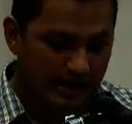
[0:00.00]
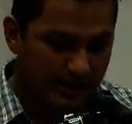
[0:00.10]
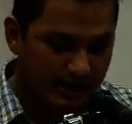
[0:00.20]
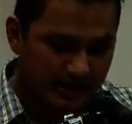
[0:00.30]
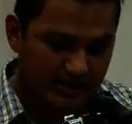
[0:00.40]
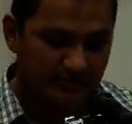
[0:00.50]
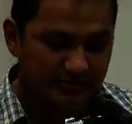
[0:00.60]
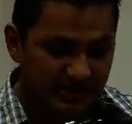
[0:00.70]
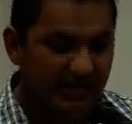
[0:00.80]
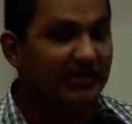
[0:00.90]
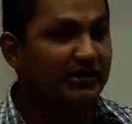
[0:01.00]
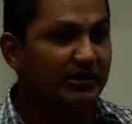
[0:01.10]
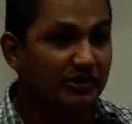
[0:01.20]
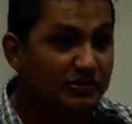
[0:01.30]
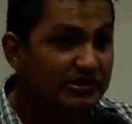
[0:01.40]
and predict
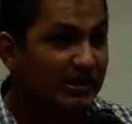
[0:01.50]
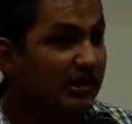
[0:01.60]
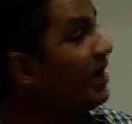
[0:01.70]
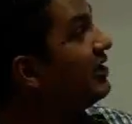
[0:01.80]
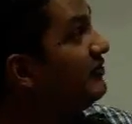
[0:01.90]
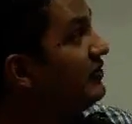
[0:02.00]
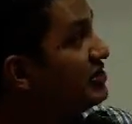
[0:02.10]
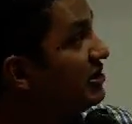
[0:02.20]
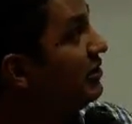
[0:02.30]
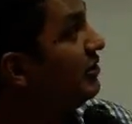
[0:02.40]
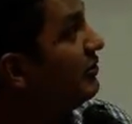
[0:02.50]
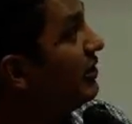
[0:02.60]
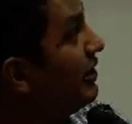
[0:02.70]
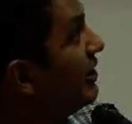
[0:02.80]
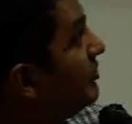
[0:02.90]
using artificial neural
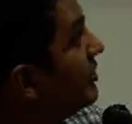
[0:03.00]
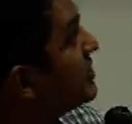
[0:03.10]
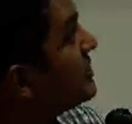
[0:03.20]
networks.